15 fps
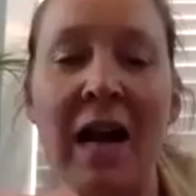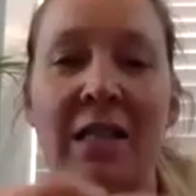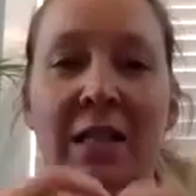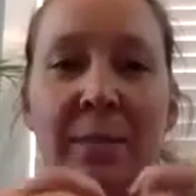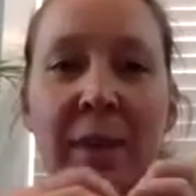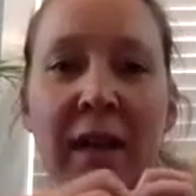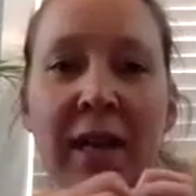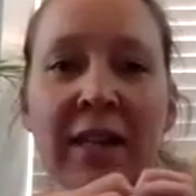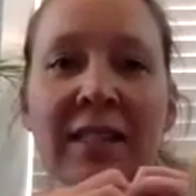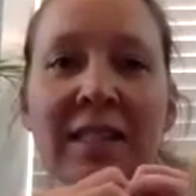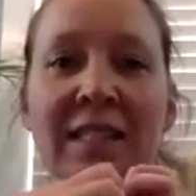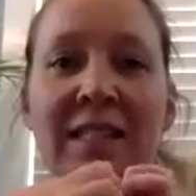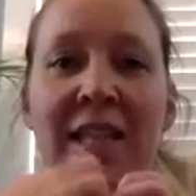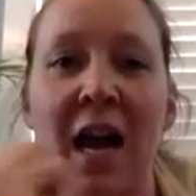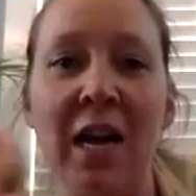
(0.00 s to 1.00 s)
aspect
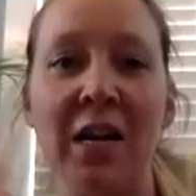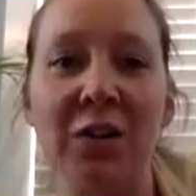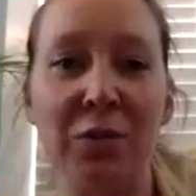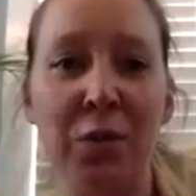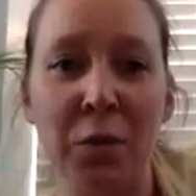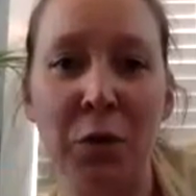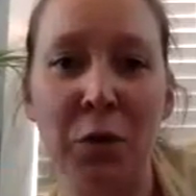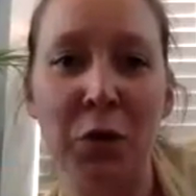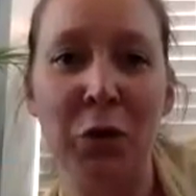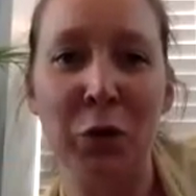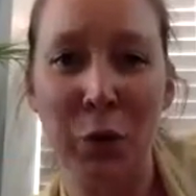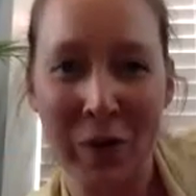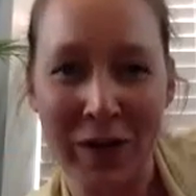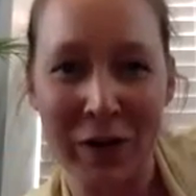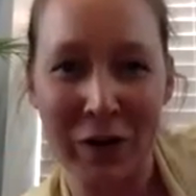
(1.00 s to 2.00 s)
detached from you
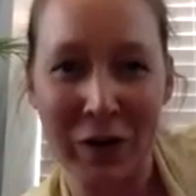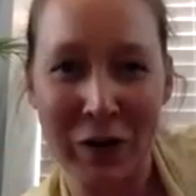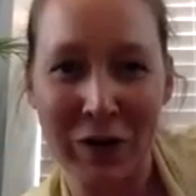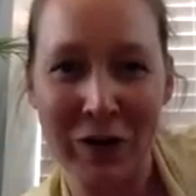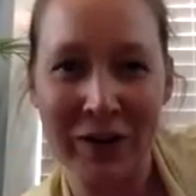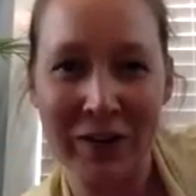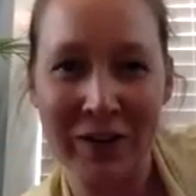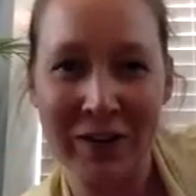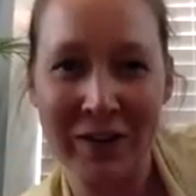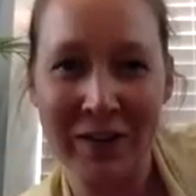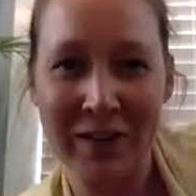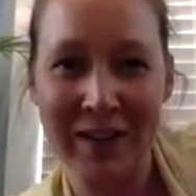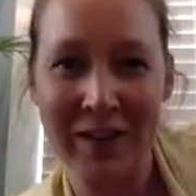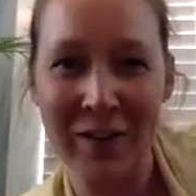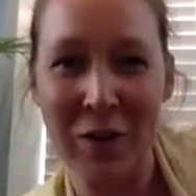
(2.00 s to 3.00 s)
quicker.
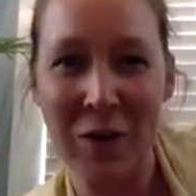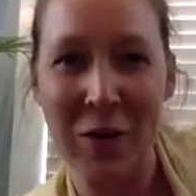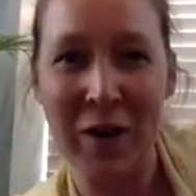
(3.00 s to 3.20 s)
I don't know how